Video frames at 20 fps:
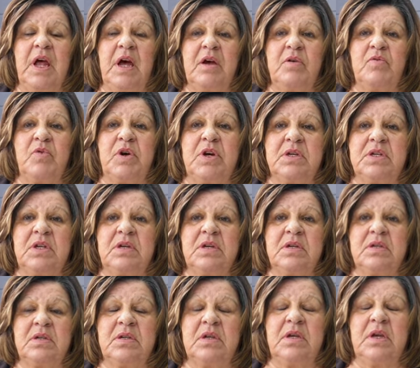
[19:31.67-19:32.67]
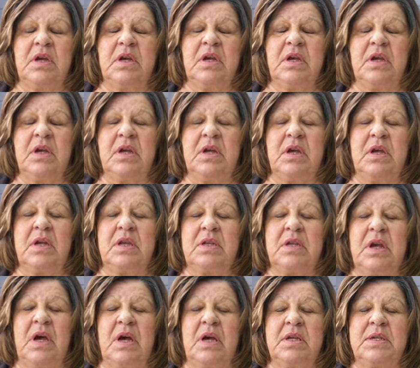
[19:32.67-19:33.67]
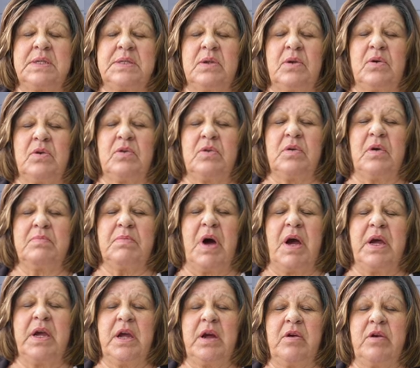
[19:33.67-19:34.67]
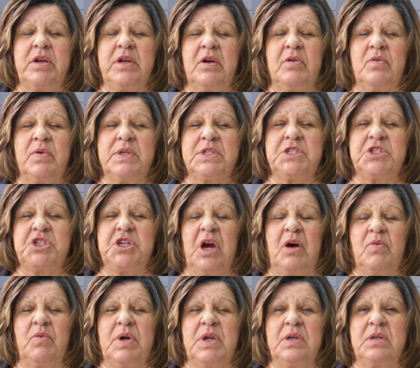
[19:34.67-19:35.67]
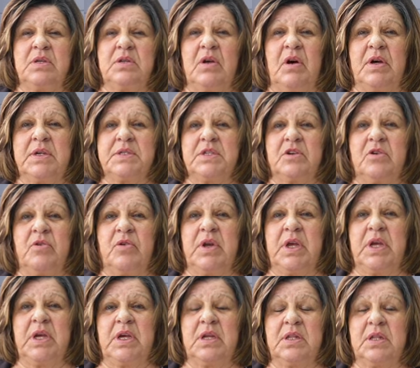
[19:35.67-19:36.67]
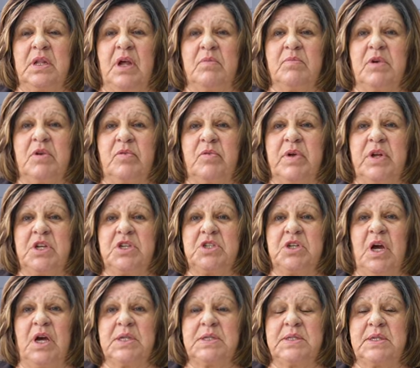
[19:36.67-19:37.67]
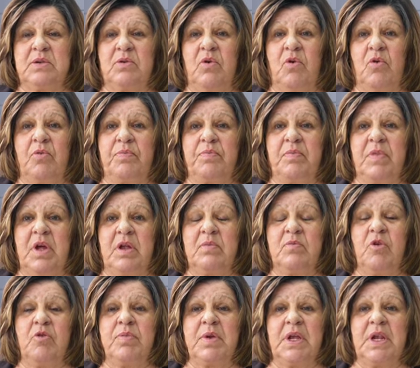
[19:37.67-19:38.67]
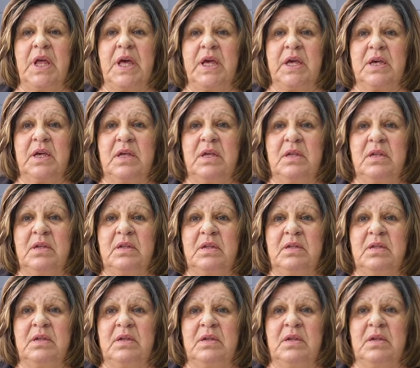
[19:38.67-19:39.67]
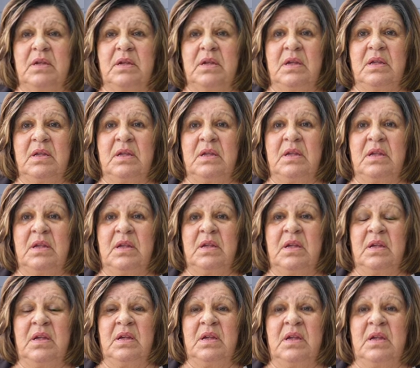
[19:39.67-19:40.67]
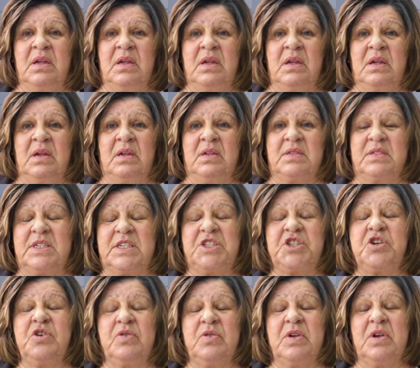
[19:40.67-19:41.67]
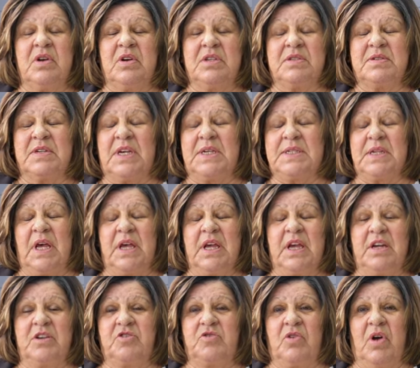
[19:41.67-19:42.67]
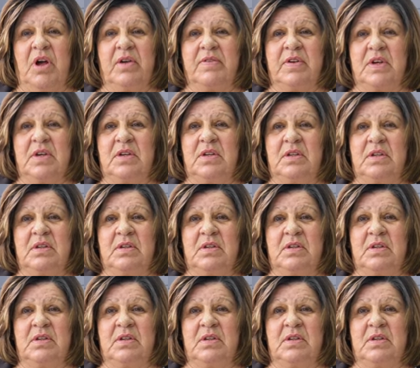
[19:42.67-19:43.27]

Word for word: And I worked and yeah, so my area was Chetwynd, Dawson Creek, Tumbler Ridge, Hudson Hope, and Moberly Lake. And you did that for how many years? Just two years because I hate driving.